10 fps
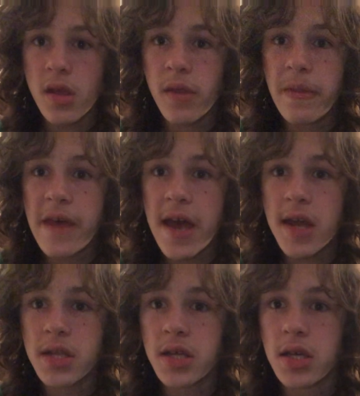
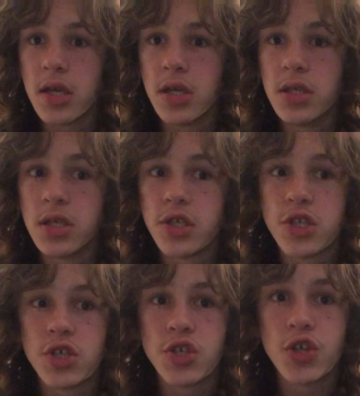that
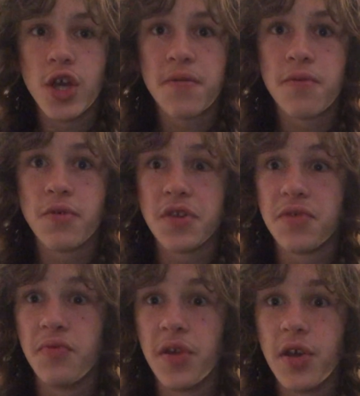is it for this
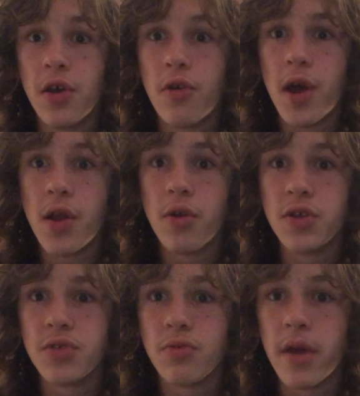video. I know this
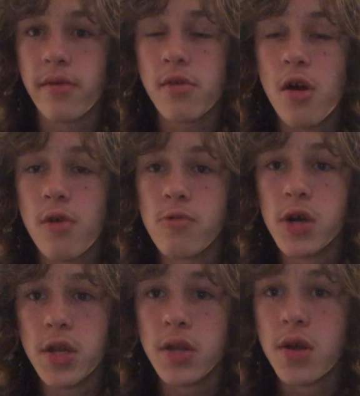is a rather long
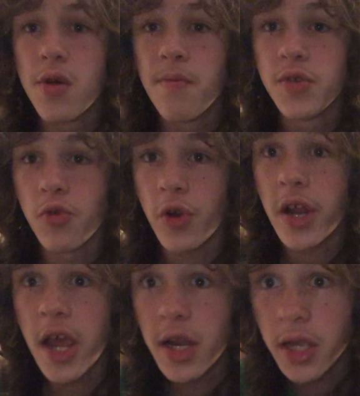one, so we're
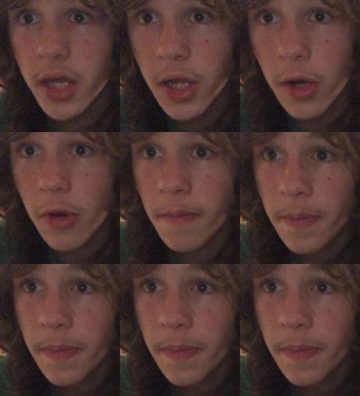gonna end it here.